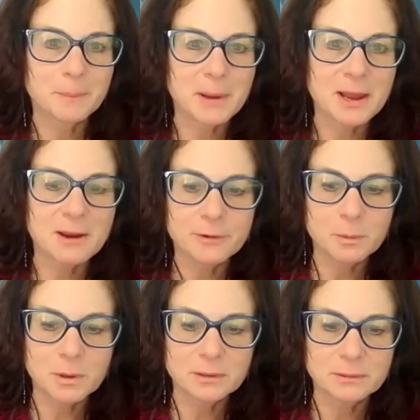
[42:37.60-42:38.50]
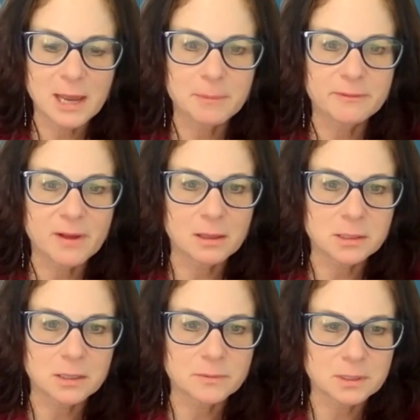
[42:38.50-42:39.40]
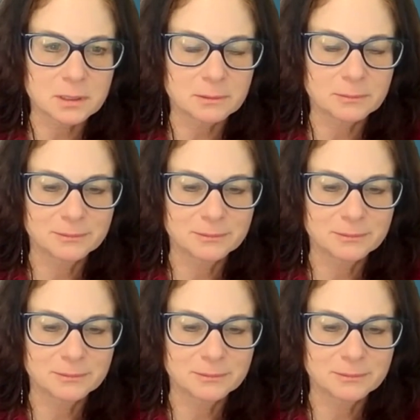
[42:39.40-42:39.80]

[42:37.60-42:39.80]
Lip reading: Bye, everyone. Happy Valentine's Day.